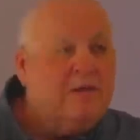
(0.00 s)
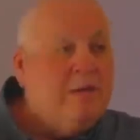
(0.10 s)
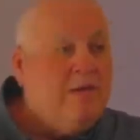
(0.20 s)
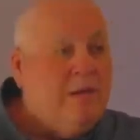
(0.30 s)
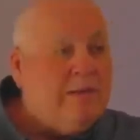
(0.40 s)

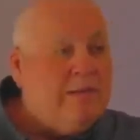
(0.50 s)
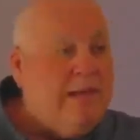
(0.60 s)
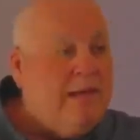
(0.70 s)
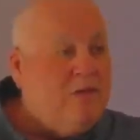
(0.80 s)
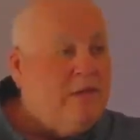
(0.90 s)
Los
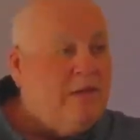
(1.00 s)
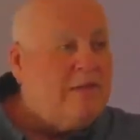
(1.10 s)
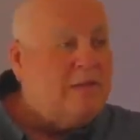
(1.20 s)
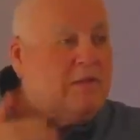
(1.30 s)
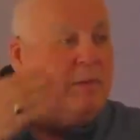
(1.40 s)
Angeles,
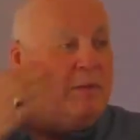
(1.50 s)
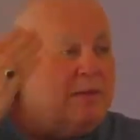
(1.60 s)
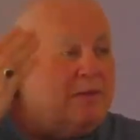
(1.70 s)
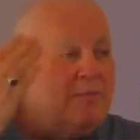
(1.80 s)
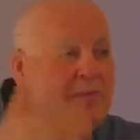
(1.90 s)
and he
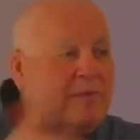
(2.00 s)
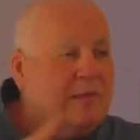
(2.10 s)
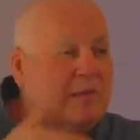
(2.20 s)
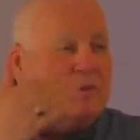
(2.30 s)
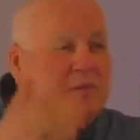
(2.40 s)
becomes this
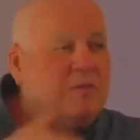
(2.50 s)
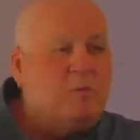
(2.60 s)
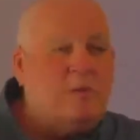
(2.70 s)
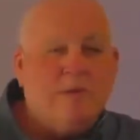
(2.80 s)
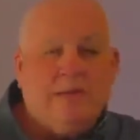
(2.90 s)
little
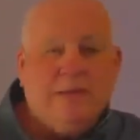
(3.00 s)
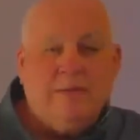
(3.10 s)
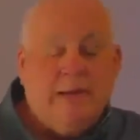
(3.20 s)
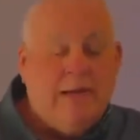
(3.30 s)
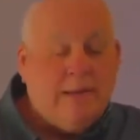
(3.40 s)
small-town
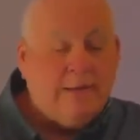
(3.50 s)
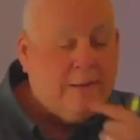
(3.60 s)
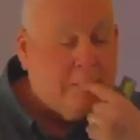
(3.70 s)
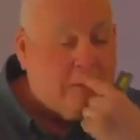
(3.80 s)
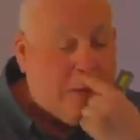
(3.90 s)
doctor.
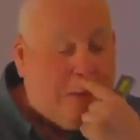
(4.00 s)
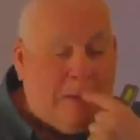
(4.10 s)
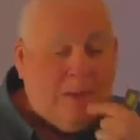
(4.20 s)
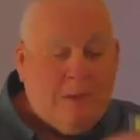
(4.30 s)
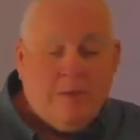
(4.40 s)

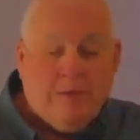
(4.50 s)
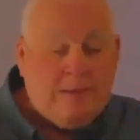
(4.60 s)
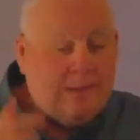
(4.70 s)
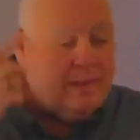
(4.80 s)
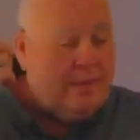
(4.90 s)
So I
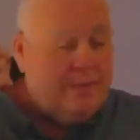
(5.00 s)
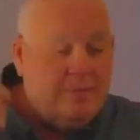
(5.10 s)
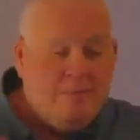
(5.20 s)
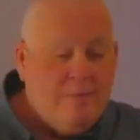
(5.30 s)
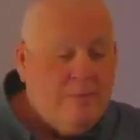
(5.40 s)
said,
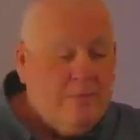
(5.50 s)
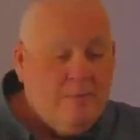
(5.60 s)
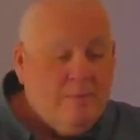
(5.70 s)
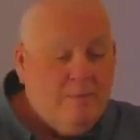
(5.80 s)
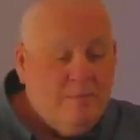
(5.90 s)

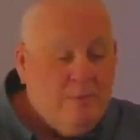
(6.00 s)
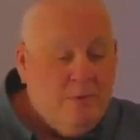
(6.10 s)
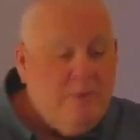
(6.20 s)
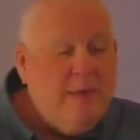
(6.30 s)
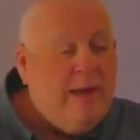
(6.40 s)

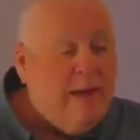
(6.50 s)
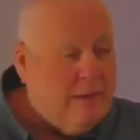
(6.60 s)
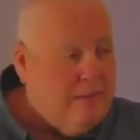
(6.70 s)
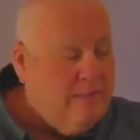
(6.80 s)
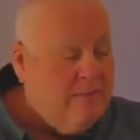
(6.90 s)
do that.
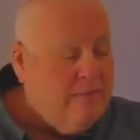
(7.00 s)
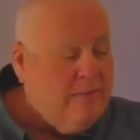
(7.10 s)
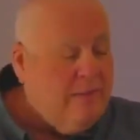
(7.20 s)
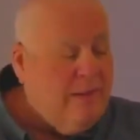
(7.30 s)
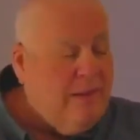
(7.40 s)

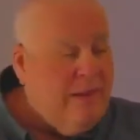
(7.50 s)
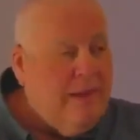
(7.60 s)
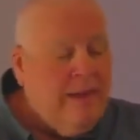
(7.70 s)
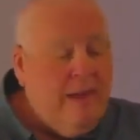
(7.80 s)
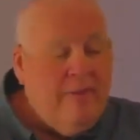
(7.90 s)

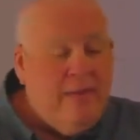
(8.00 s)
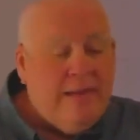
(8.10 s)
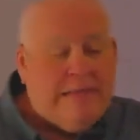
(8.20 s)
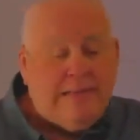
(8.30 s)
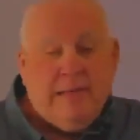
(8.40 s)
And then
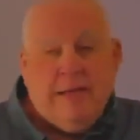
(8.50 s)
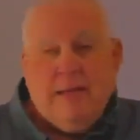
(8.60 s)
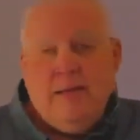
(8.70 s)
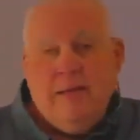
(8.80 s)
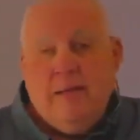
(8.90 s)
I
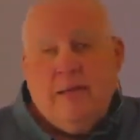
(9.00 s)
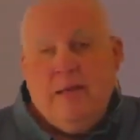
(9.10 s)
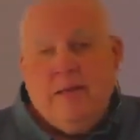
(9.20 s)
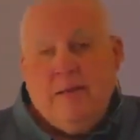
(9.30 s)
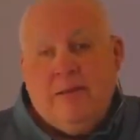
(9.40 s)
said,
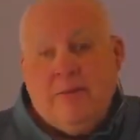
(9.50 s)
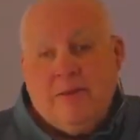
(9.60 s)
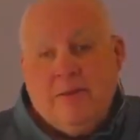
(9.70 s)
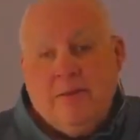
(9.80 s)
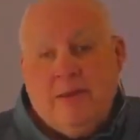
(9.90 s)
the
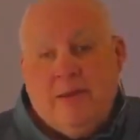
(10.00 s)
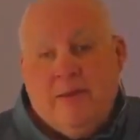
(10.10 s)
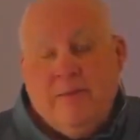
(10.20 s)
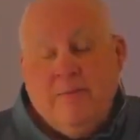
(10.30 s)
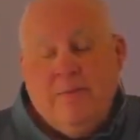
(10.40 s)
third thing,